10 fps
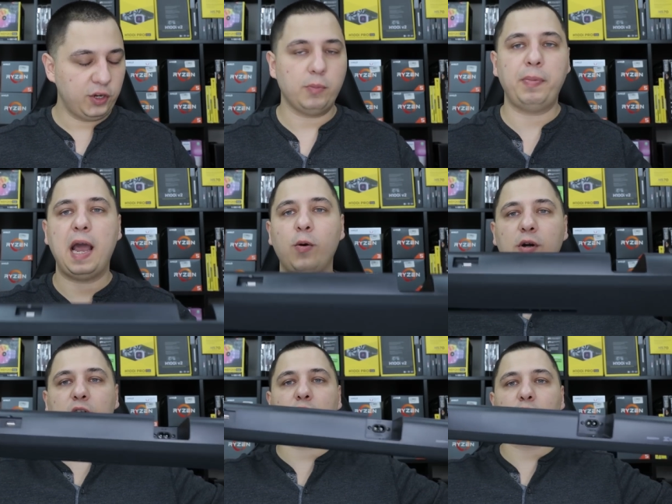your
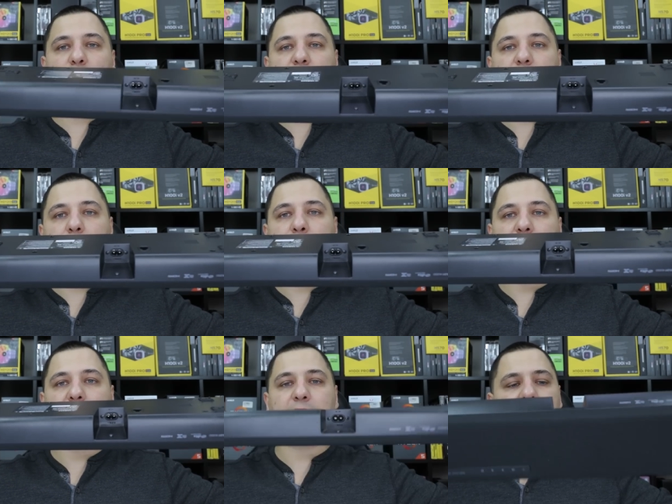power goes
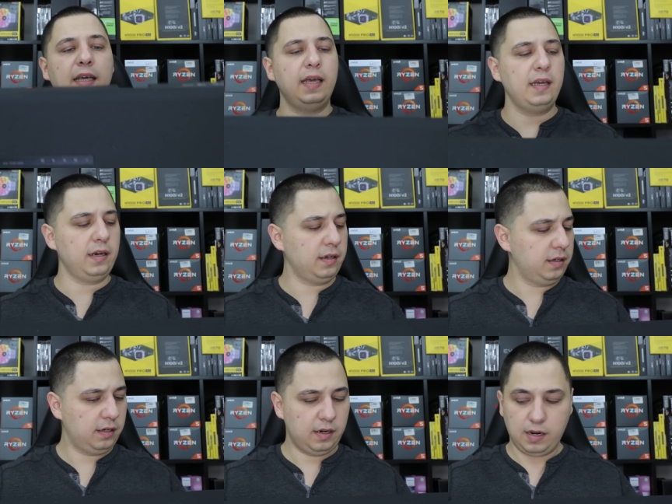back here.